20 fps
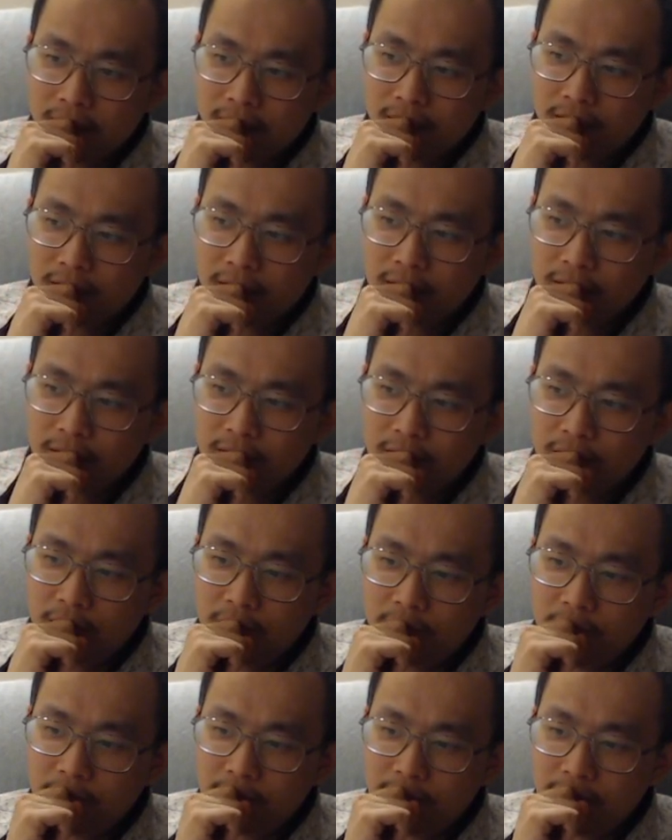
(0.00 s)
things
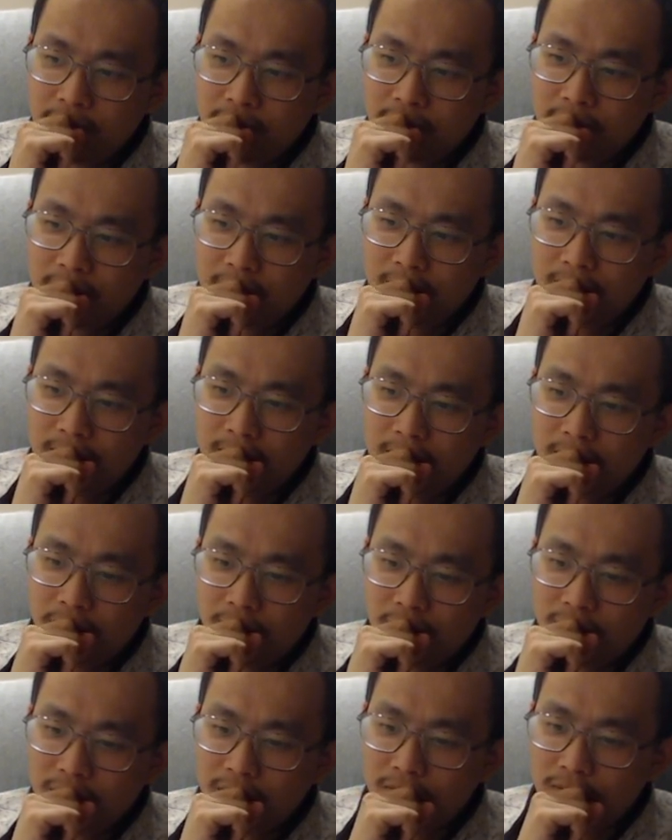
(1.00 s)
go in the
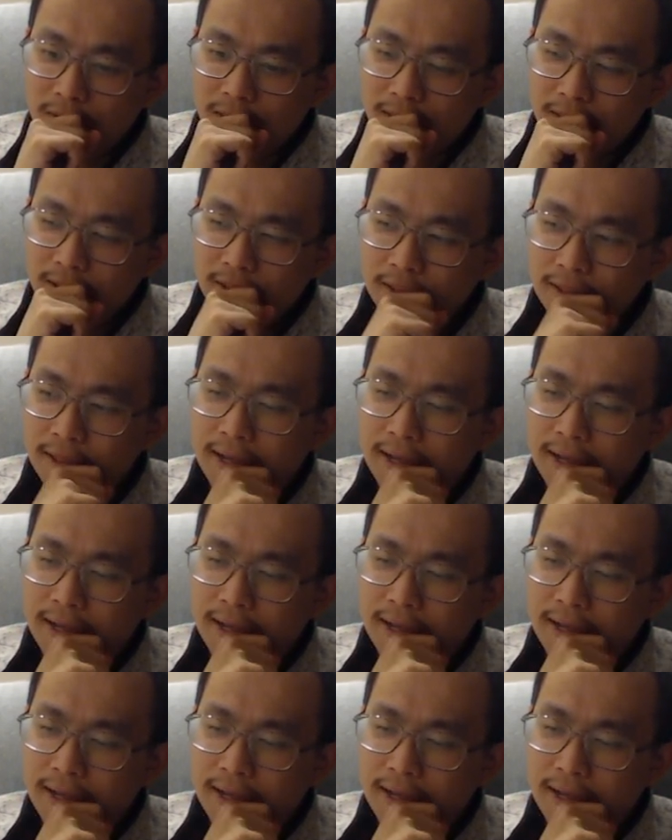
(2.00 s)
wrong direction.